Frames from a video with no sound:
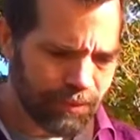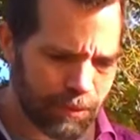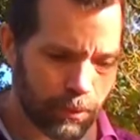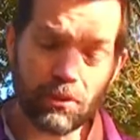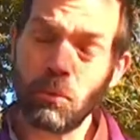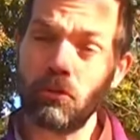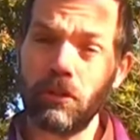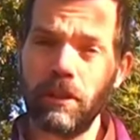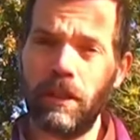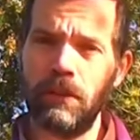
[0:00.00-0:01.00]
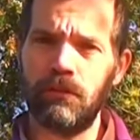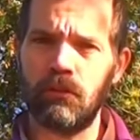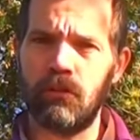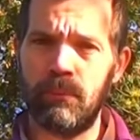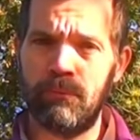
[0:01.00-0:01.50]
Which was a kind of a
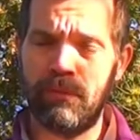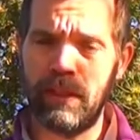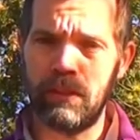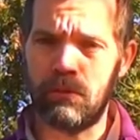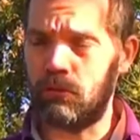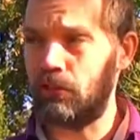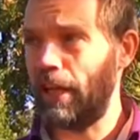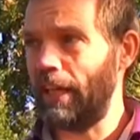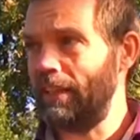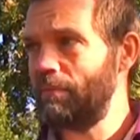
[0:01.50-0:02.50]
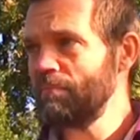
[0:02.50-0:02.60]
dumb thing to say.